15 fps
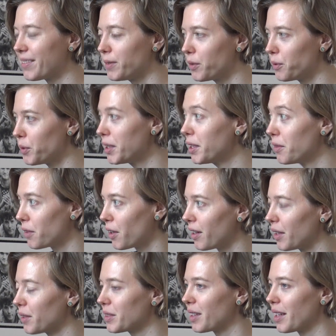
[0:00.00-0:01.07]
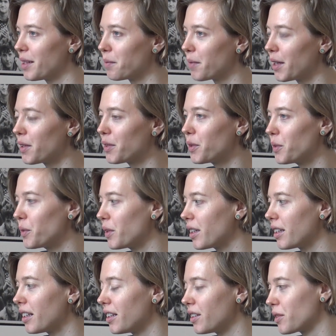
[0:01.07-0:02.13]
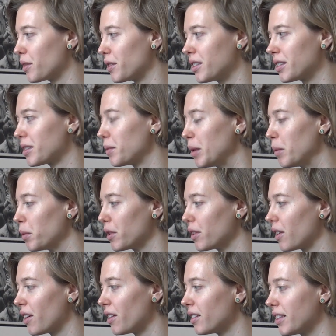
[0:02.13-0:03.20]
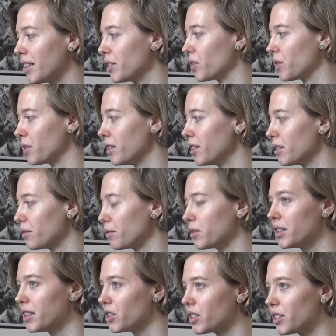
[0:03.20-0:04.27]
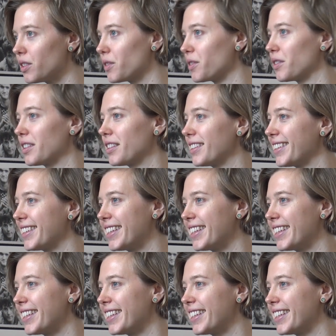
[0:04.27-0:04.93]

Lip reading: really far outside my own interest, people on the history of religion or the